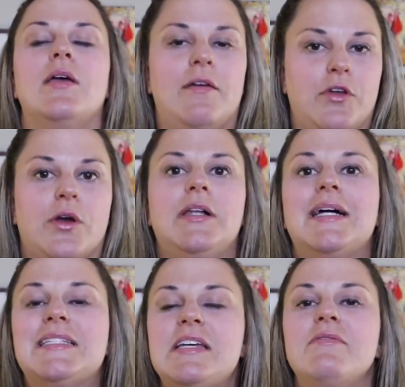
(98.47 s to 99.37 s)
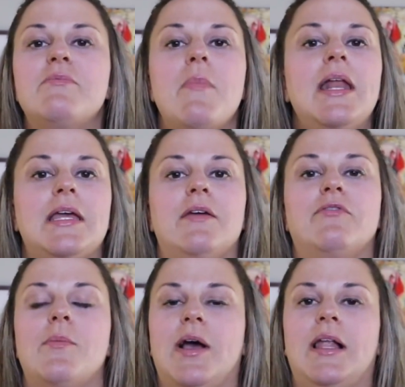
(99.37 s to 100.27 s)
If you're collecting money
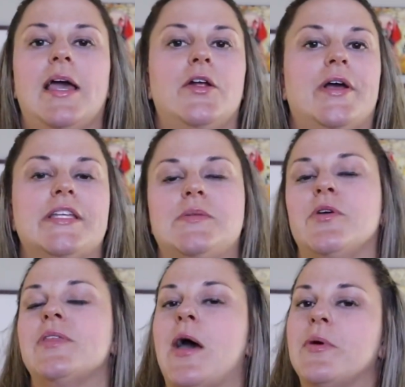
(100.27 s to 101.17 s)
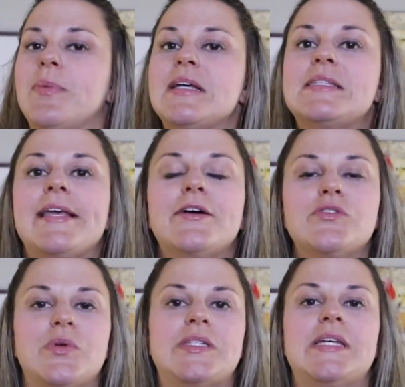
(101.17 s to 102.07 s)
from a client or customer, that would be a
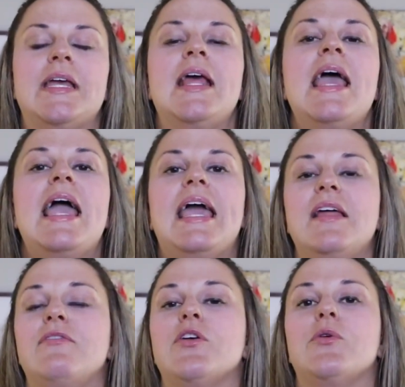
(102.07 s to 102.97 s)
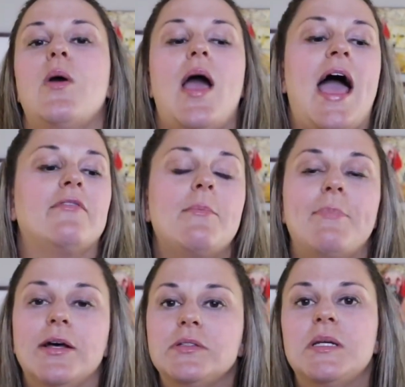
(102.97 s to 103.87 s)
sales receipt. And if you have a
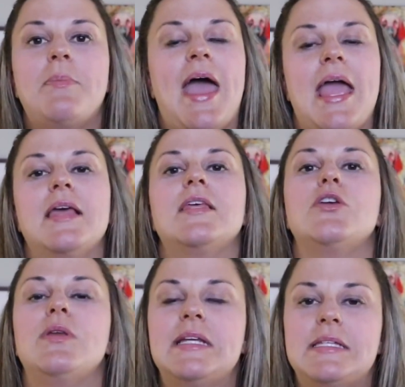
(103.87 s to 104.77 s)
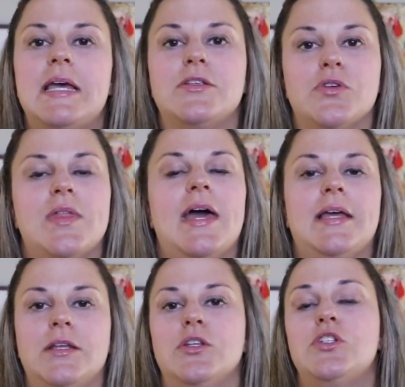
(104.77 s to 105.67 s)
bill to pay, then you need to enter that
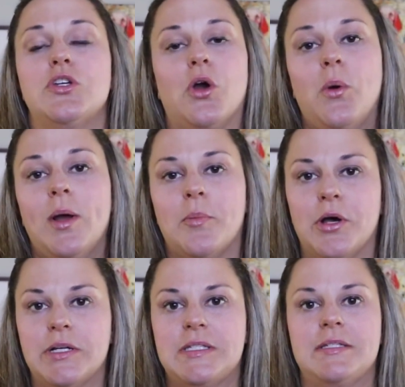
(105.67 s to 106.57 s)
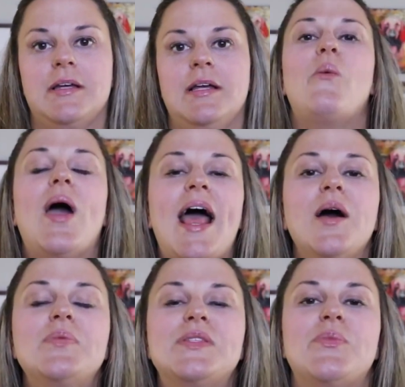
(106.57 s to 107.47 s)
into your QuickBooks. What
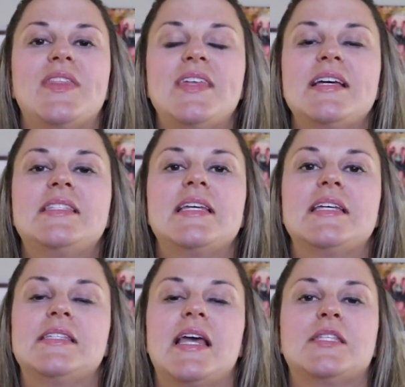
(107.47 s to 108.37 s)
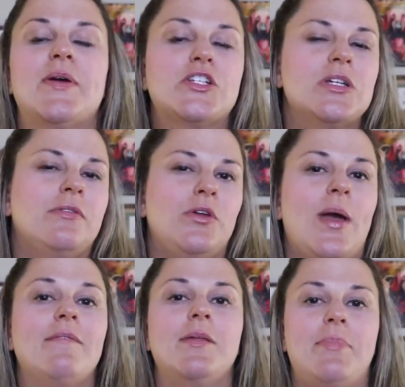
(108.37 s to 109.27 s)
helps with this is, especially if you
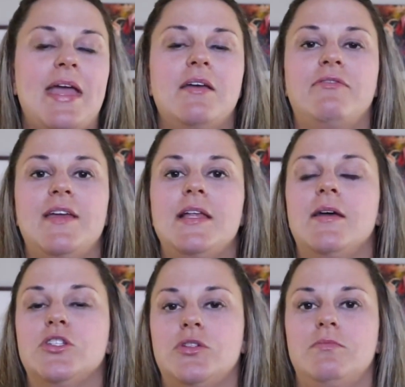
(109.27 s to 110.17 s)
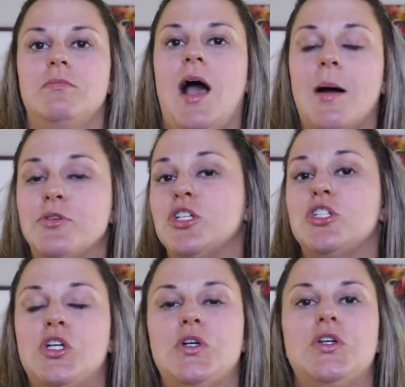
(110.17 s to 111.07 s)
have the bank feed option
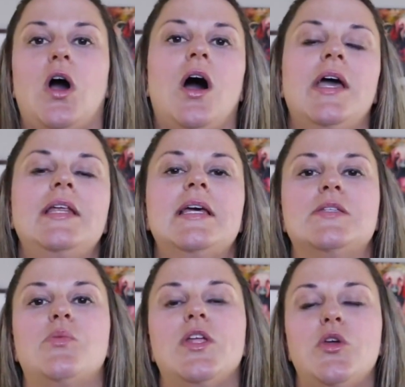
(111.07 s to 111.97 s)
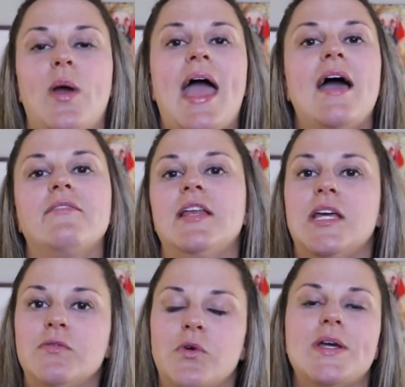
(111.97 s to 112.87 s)
turned on, is when you have an
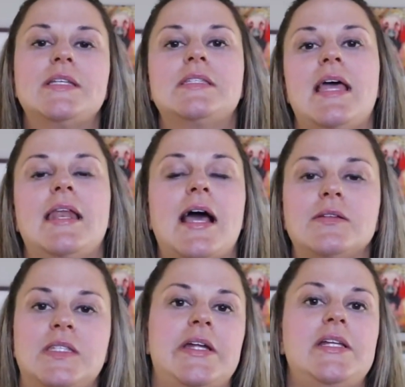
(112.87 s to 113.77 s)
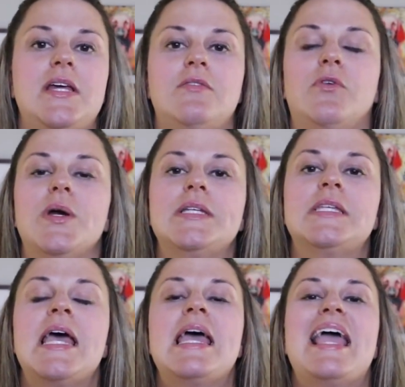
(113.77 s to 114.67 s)
invoice, an outstanding invoice,
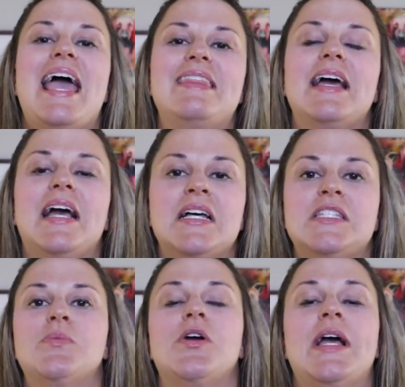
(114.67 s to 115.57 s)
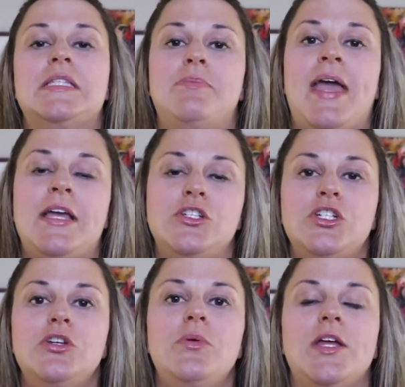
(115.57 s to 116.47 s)
and that customer has paid
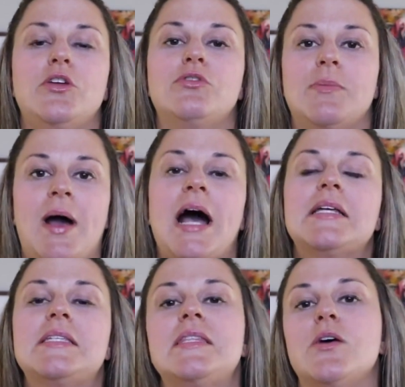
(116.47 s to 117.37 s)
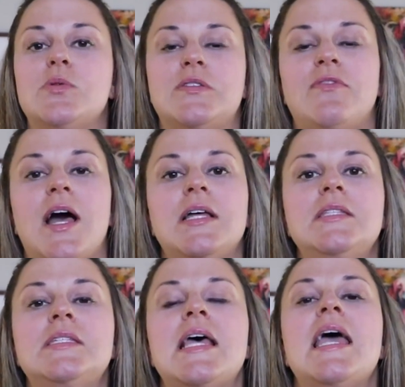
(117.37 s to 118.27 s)
you and you deposit those
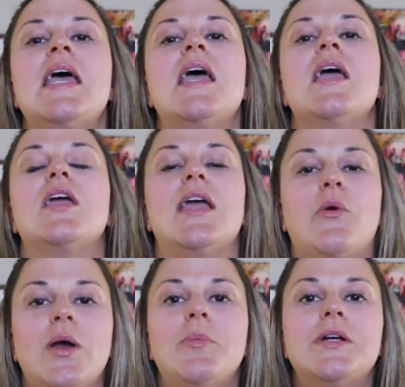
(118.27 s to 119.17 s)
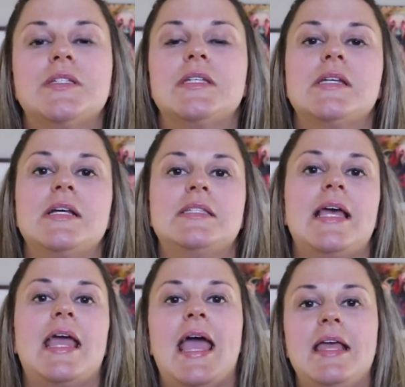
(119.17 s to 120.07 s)
funds, QuickBooks is going to
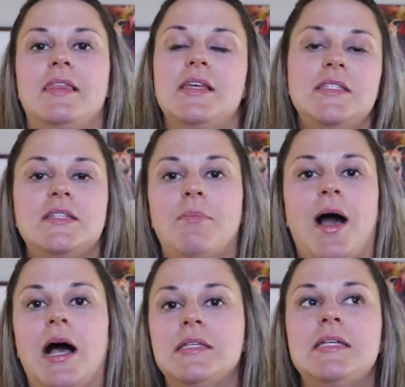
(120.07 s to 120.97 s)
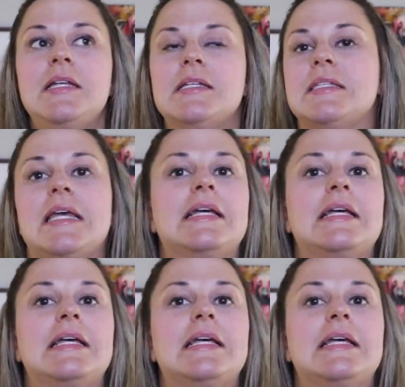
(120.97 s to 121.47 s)
say, hey, this deposit is the